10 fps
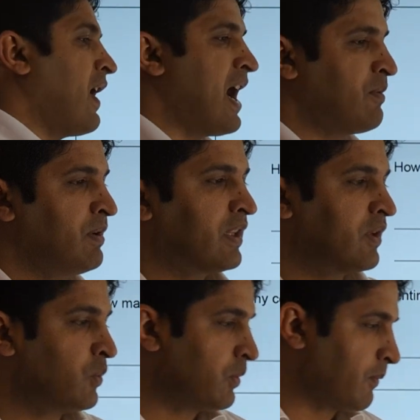how big
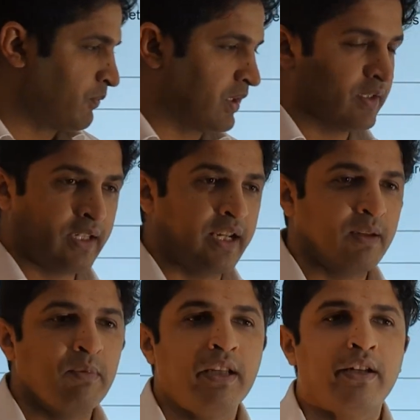the
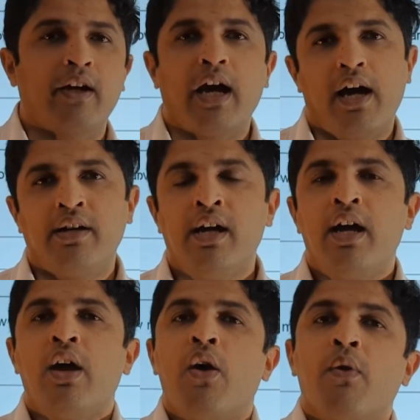centimeter are.
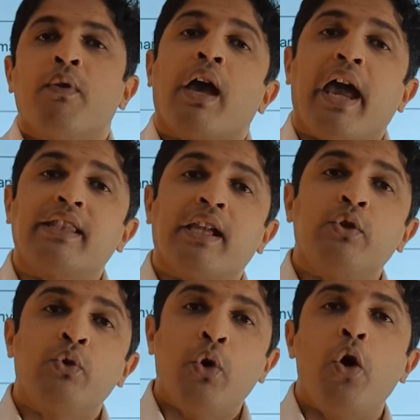And then
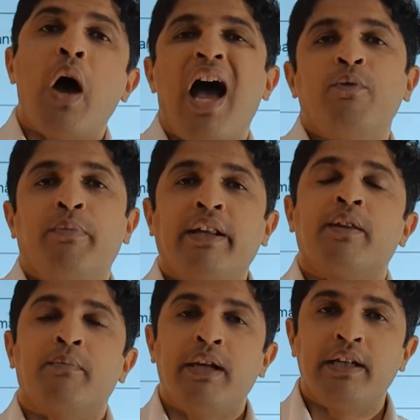you know how big the
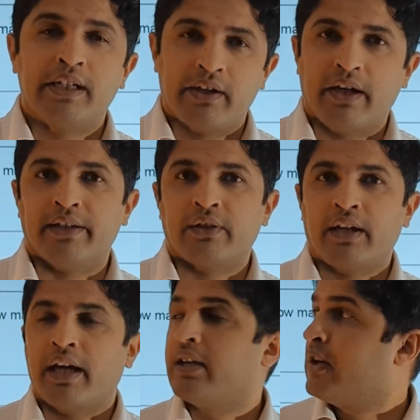meter is,
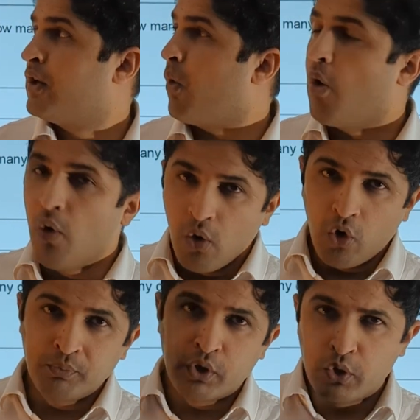okay?
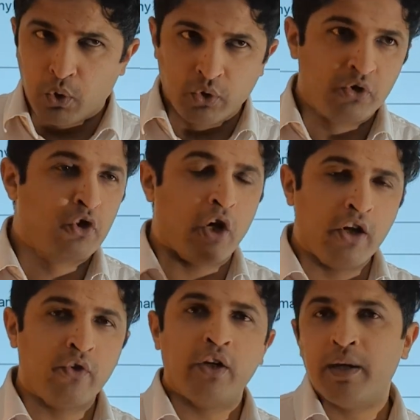All of the doors,
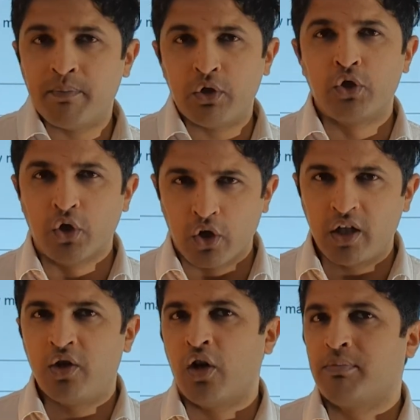generally
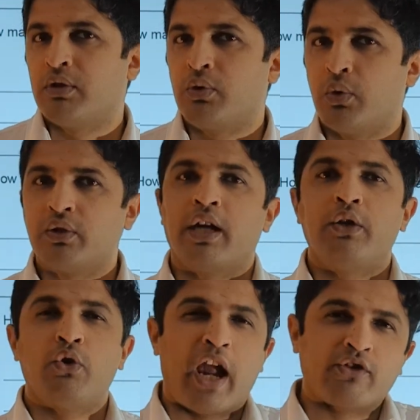majority of the doors that
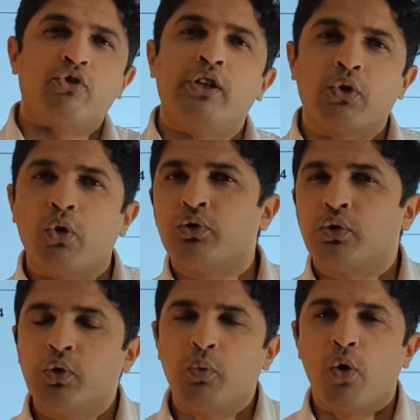you actually
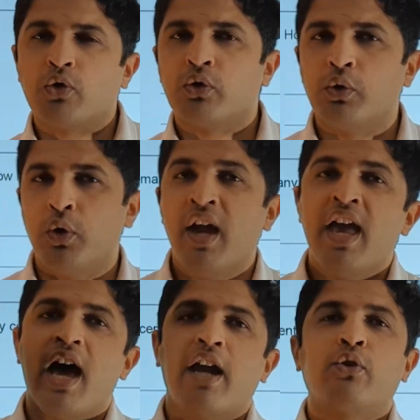walk through
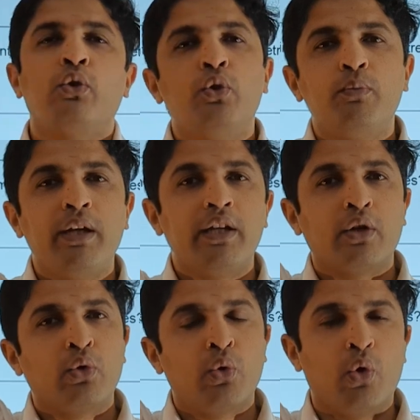are 2 meter
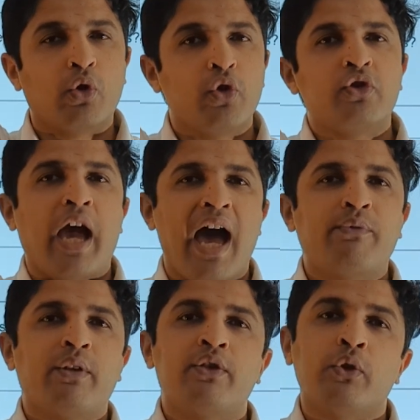tall, because the
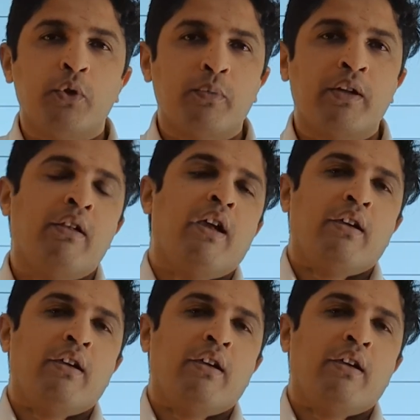average human